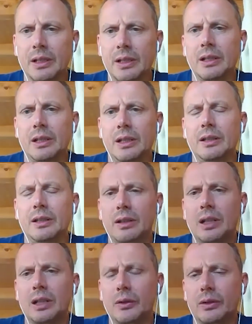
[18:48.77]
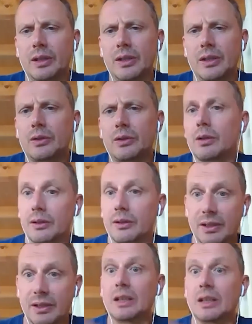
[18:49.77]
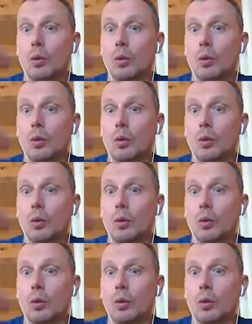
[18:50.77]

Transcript: in the countries to understand,